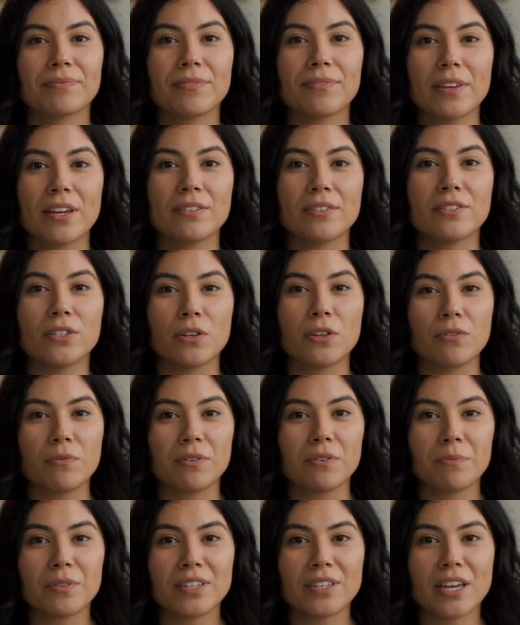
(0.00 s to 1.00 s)
Consult
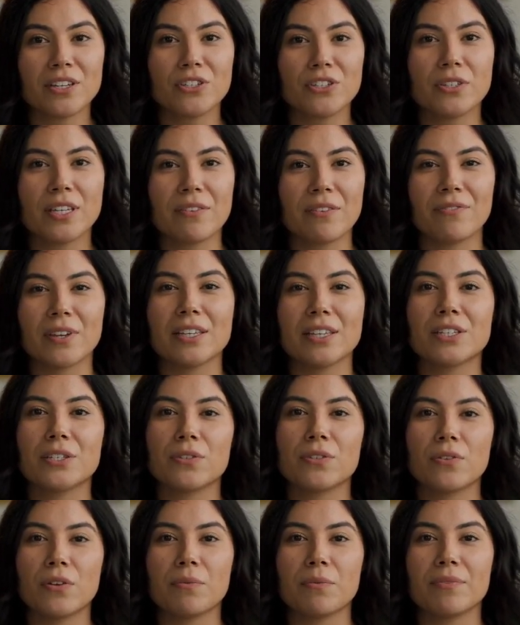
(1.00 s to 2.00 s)
with potentially
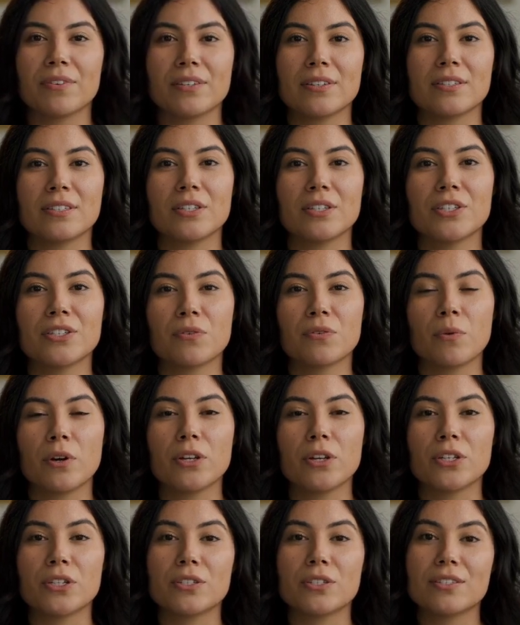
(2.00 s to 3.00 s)
affected groups such as
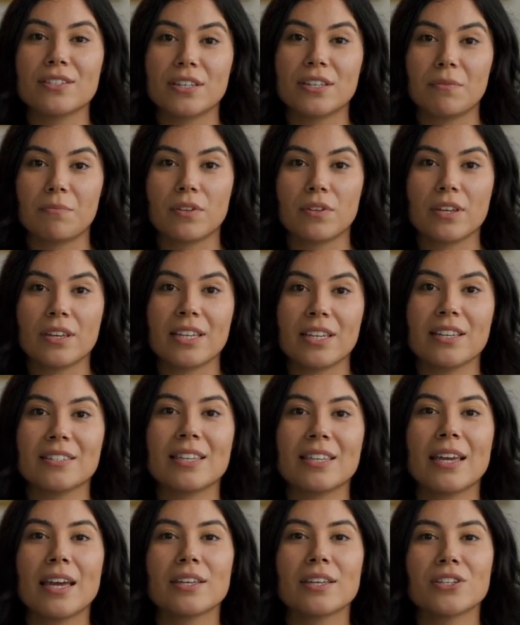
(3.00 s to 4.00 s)
workers,
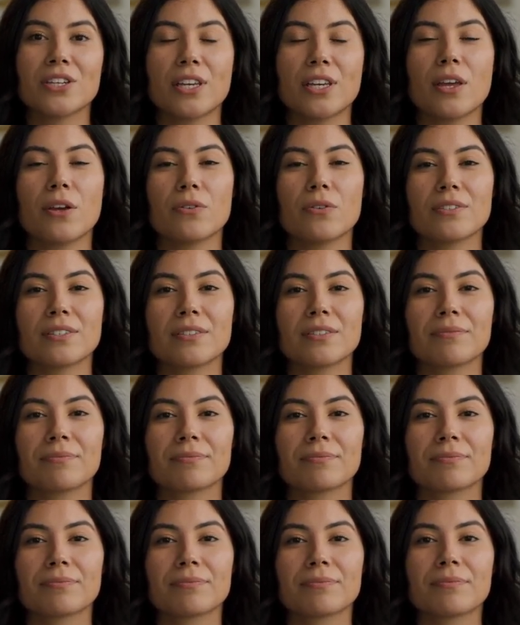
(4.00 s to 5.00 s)
communities, and NGOs.
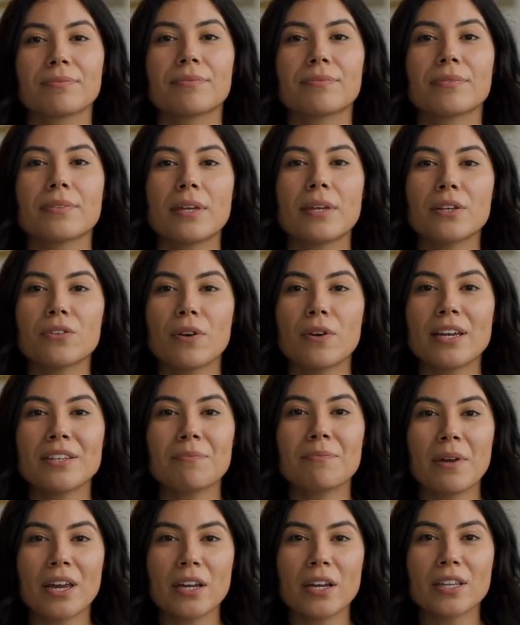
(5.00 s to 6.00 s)

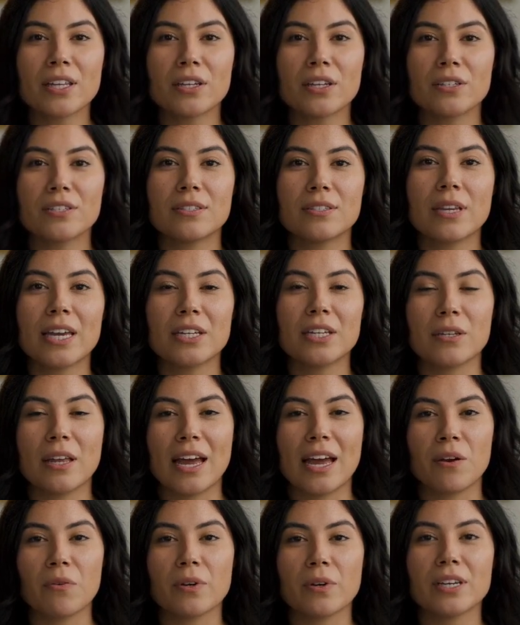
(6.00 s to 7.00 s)
Address barriers like
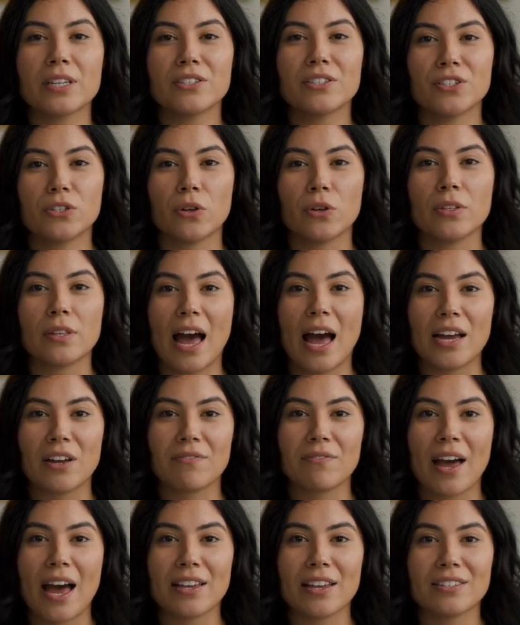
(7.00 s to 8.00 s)
language or lack
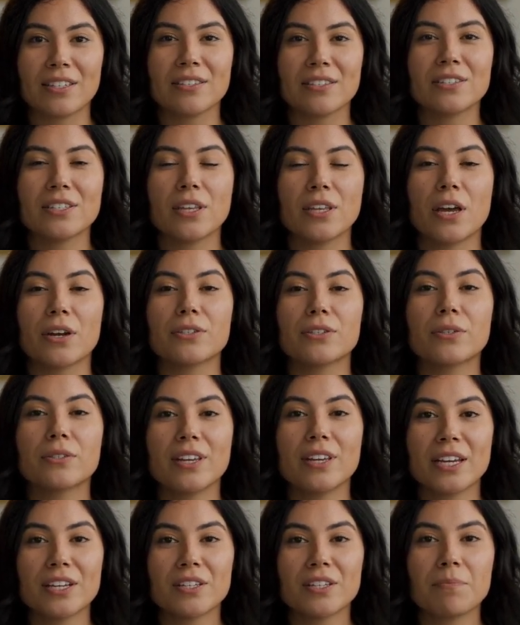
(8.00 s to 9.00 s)
of access to
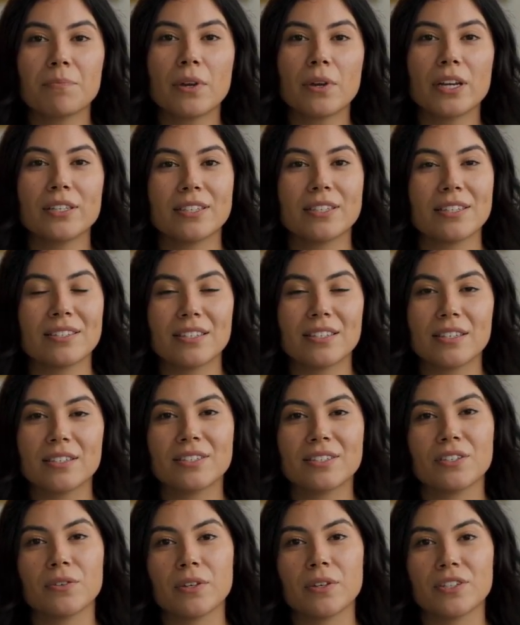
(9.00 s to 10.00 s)
consultation
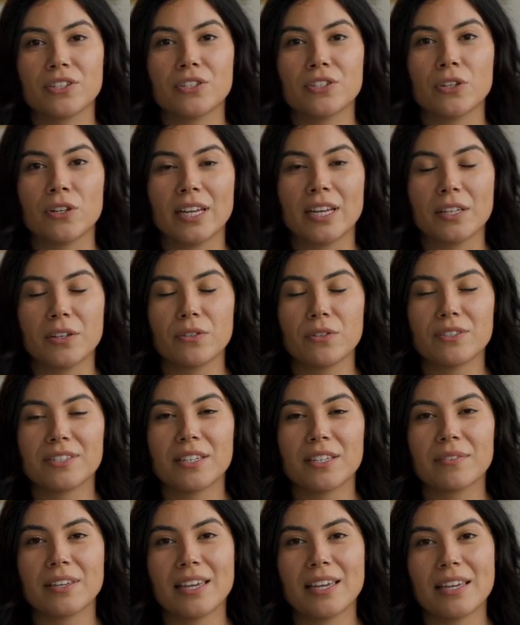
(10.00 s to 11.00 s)
processes to ensure
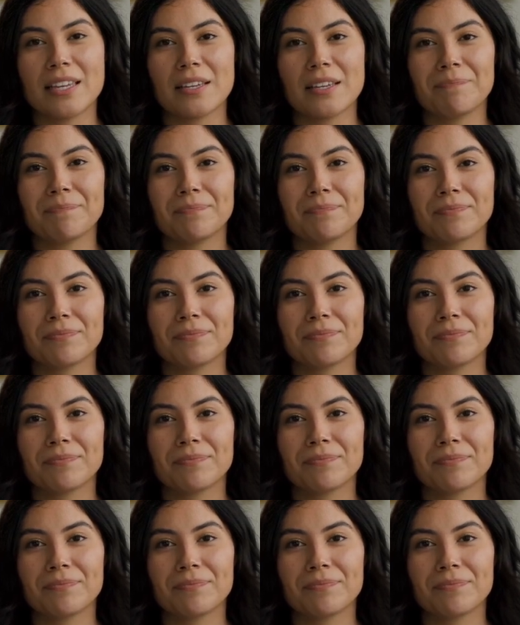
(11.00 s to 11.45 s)
inclusivity.